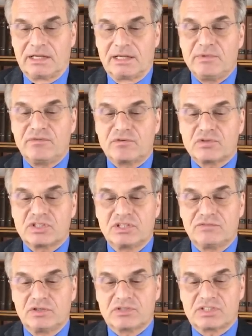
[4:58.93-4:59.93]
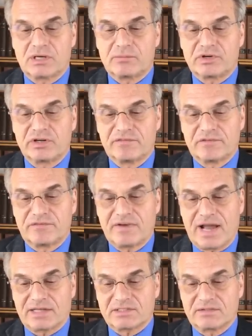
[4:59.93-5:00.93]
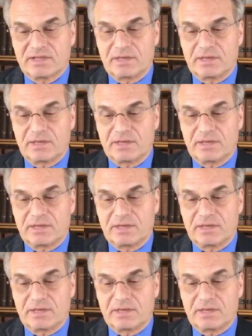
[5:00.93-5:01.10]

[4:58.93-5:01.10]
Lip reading: Let me first give you a summary of the facts that